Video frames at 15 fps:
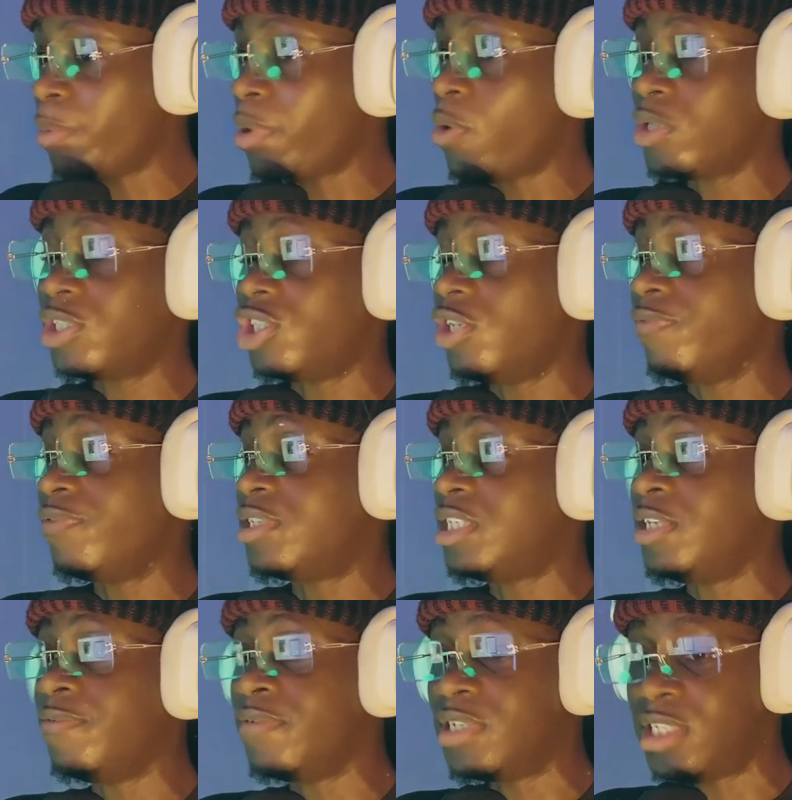what
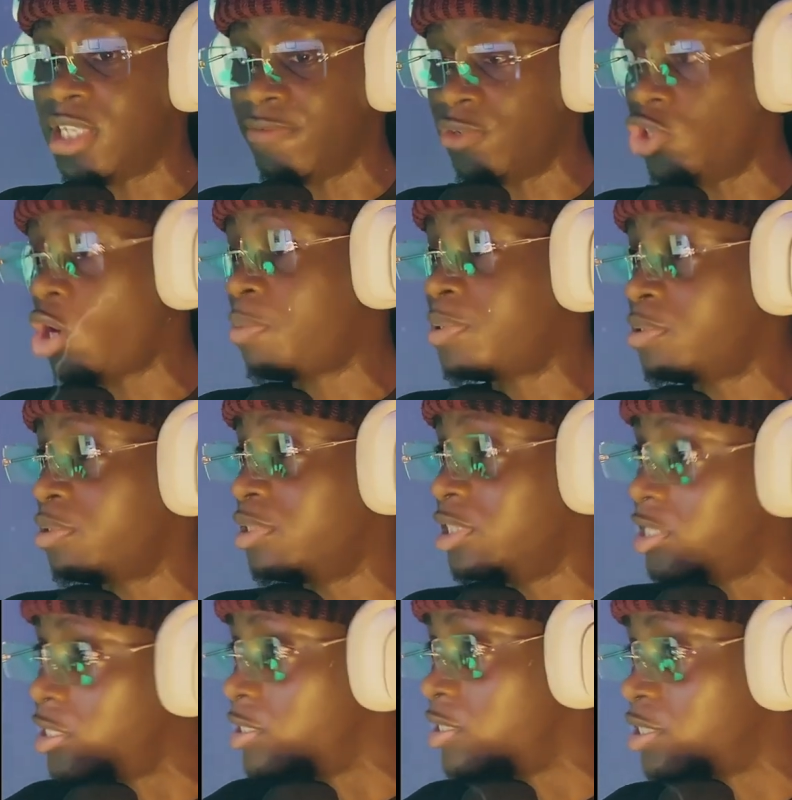Steve Jobs
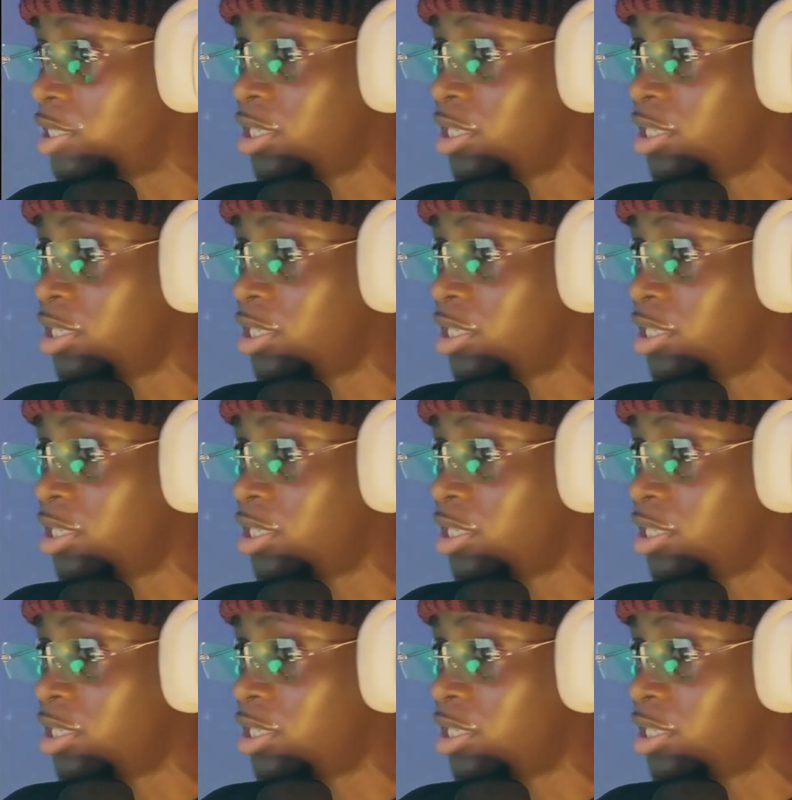did,